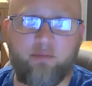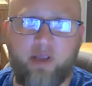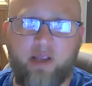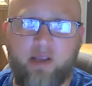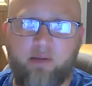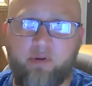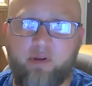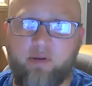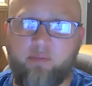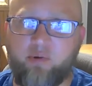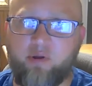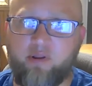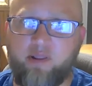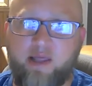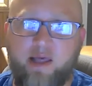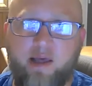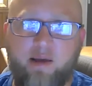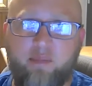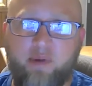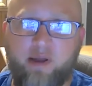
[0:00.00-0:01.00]
maybe, but
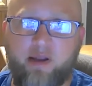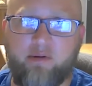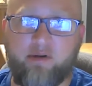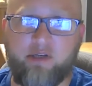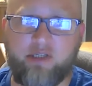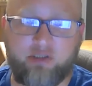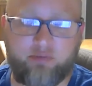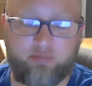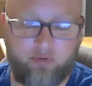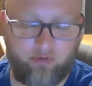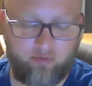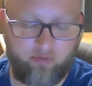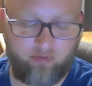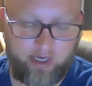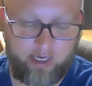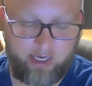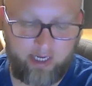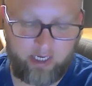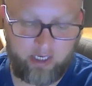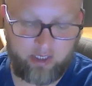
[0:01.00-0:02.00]
that might just be
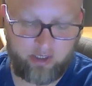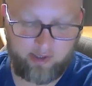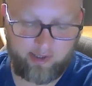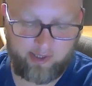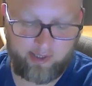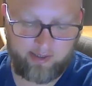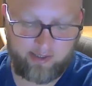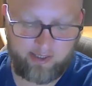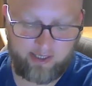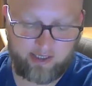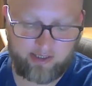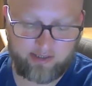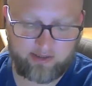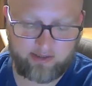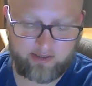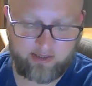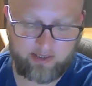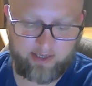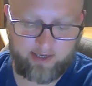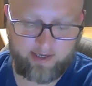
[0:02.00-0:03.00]
reading into the
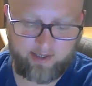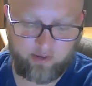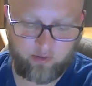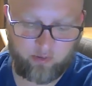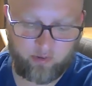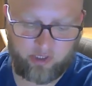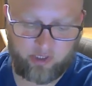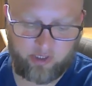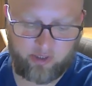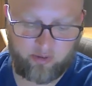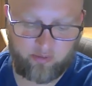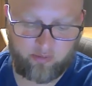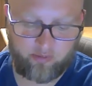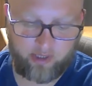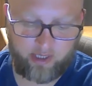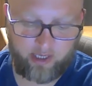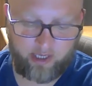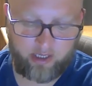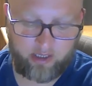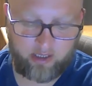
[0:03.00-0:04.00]
text and I don't want to do
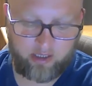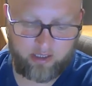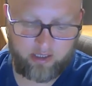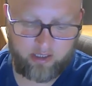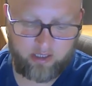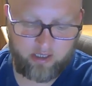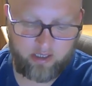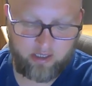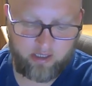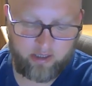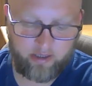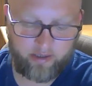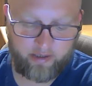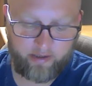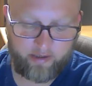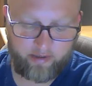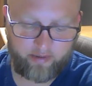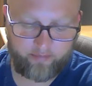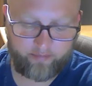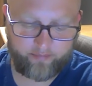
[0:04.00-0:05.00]
that.
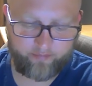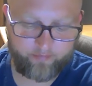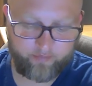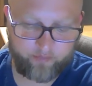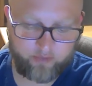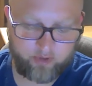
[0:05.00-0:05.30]
I